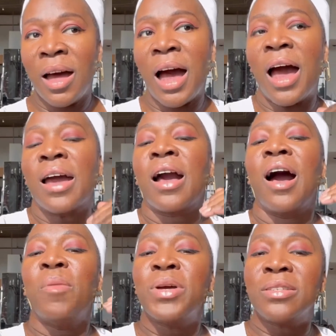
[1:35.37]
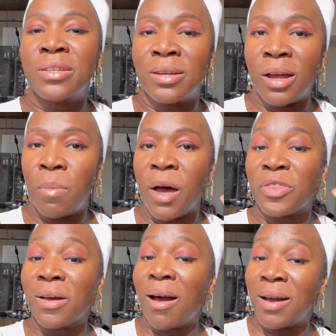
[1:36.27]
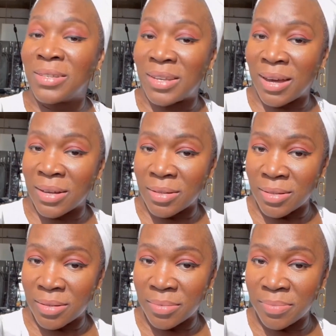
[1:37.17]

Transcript: I commented about the context.